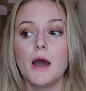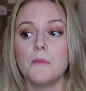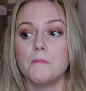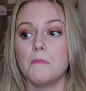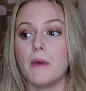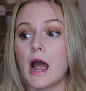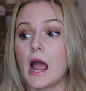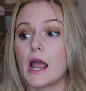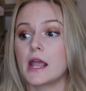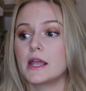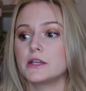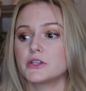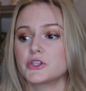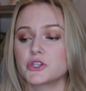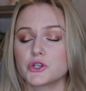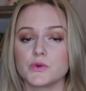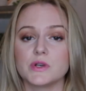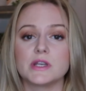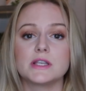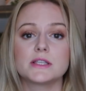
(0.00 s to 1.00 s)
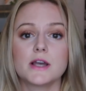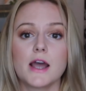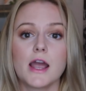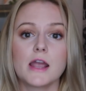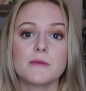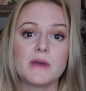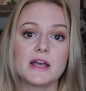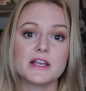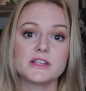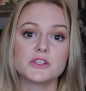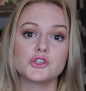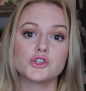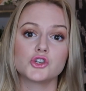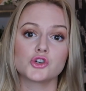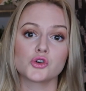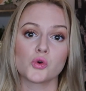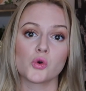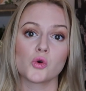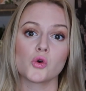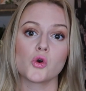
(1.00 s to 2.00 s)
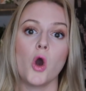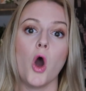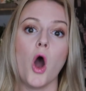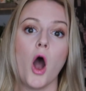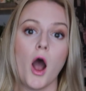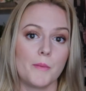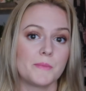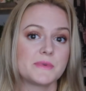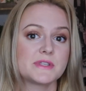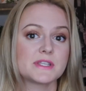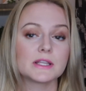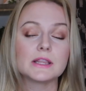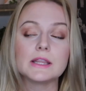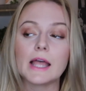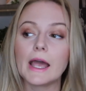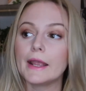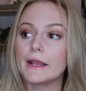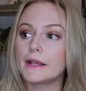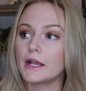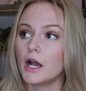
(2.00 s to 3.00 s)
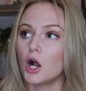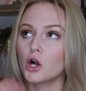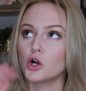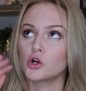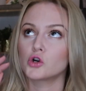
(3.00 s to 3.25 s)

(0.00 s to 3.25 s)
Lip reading: my screen time has dropped like a